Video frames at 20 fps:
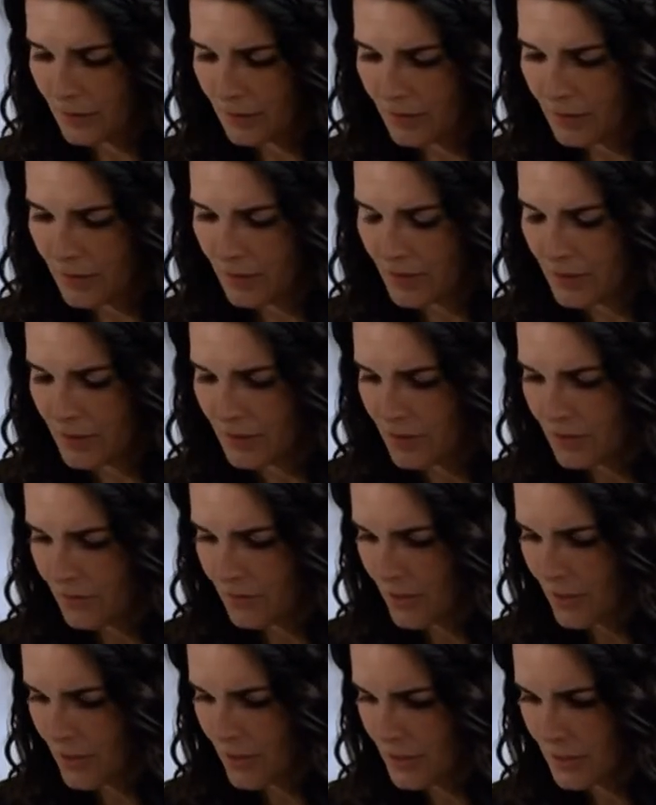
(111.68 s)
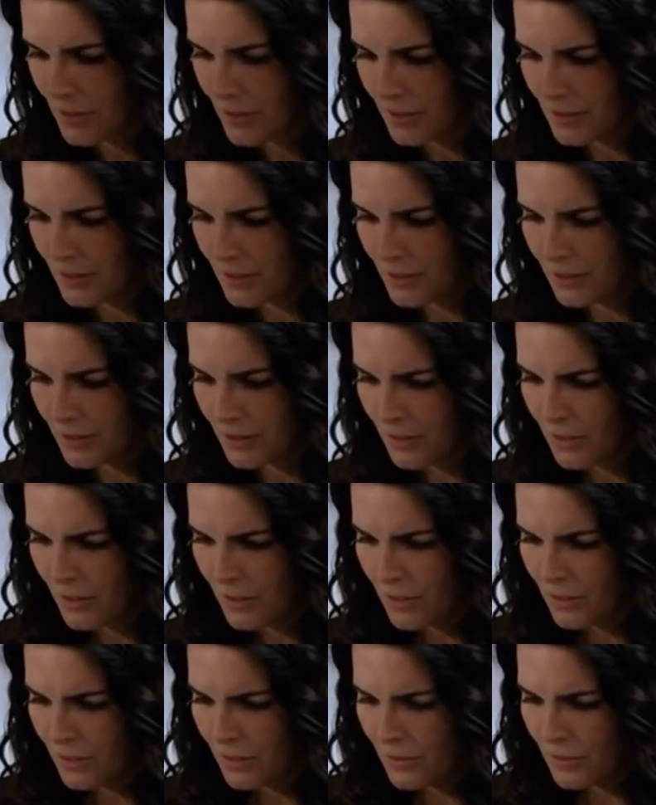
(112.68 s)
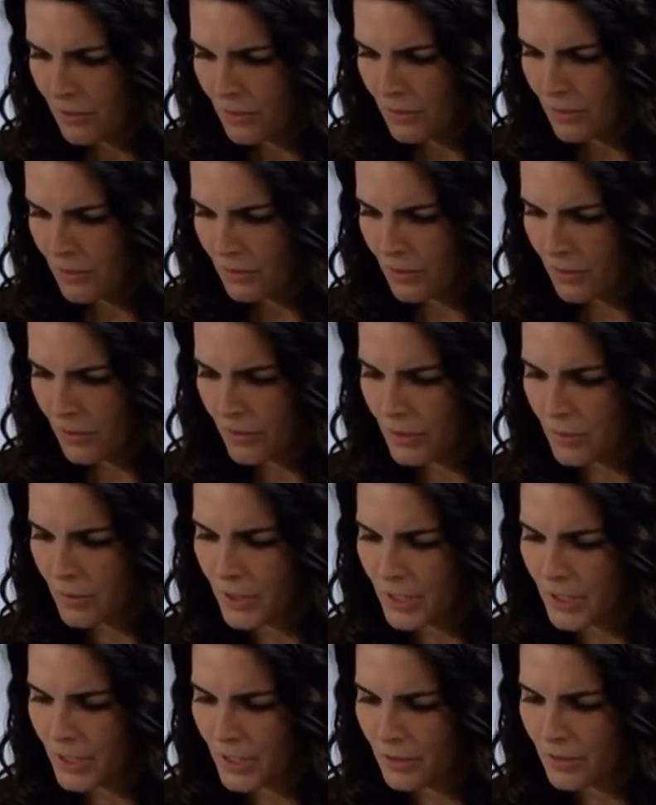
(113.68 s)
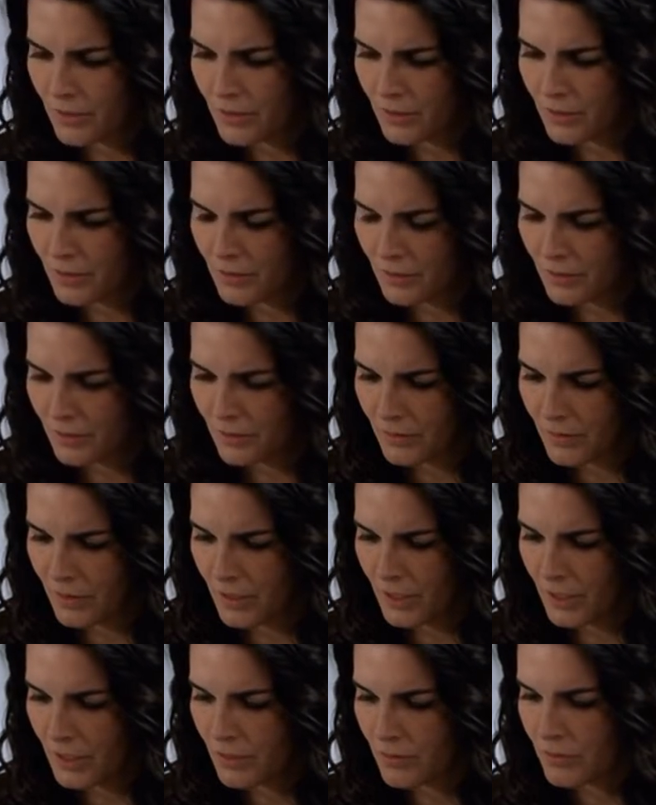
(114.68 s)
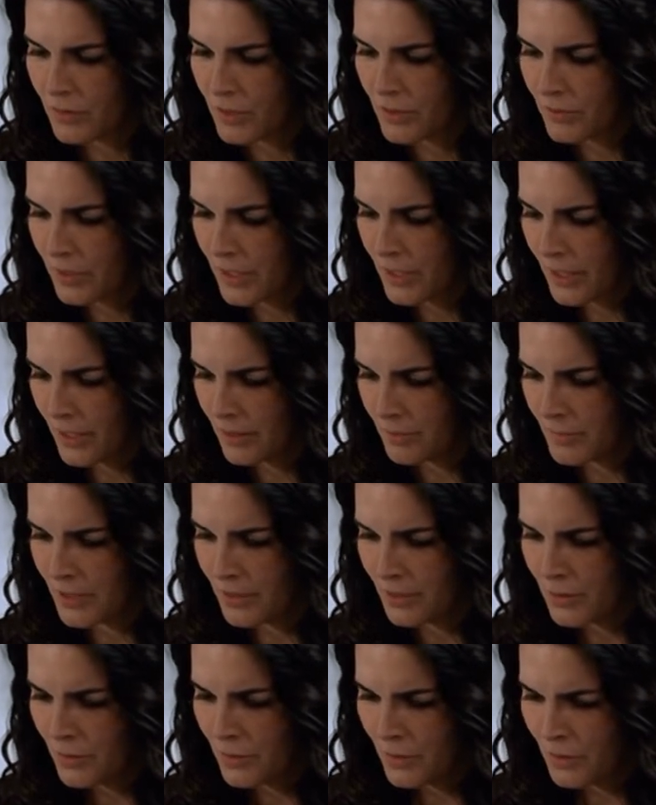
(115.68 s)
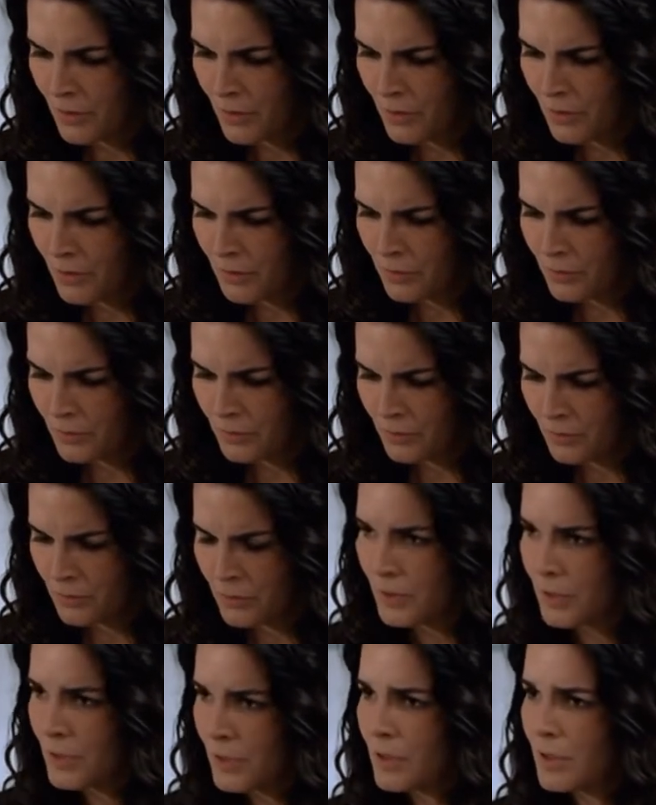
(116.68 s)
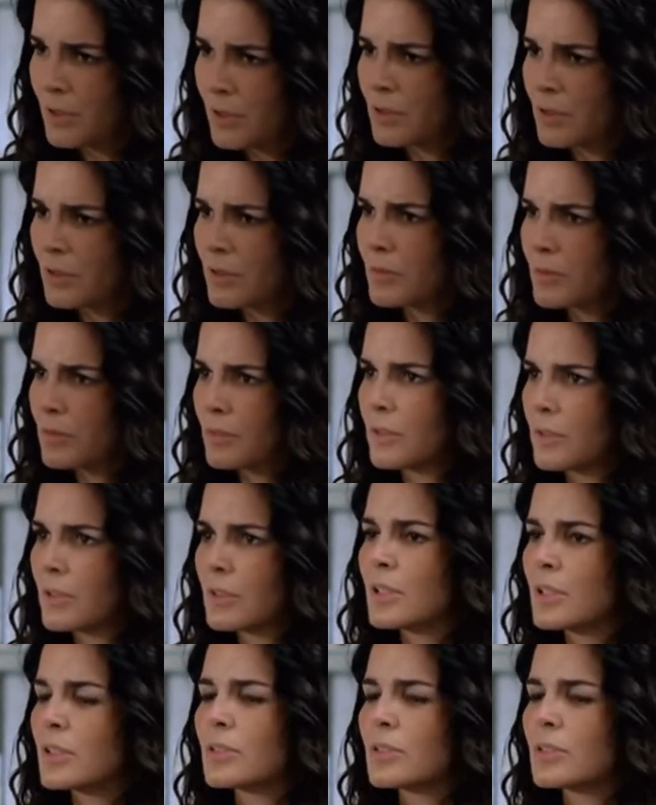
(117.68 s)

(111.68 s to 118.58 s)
This is Frost. He's already working on the hit and run reenactment. Go. No, no, no.